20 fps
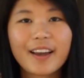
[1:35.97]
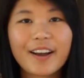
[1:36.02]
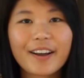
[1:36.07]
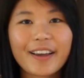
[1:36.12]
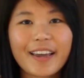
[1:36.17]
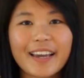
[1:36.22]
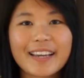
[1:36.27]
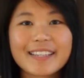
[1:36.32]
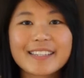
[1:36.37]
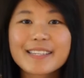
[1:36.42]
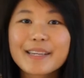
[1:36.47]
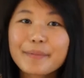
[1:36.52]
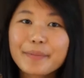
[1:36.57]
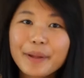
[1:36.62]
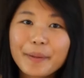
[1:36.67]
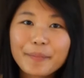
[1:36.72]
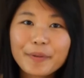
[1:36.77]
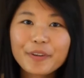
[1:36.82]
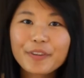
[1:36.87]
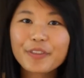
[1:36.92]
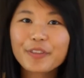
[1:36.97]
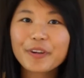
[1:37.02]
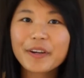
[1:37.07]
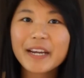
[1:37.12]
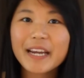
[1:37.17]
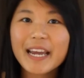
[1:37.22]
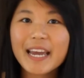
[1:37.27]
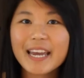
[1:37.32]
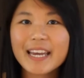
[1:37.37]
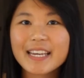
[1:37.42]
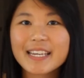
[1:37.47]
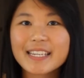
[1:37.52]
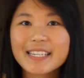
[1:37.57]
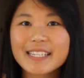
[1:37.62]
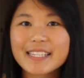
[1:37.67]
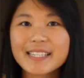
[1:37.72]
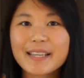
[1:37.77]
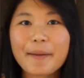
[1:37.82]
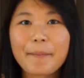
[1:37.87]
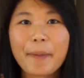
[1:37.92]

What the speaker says: Okay, tip number 3 is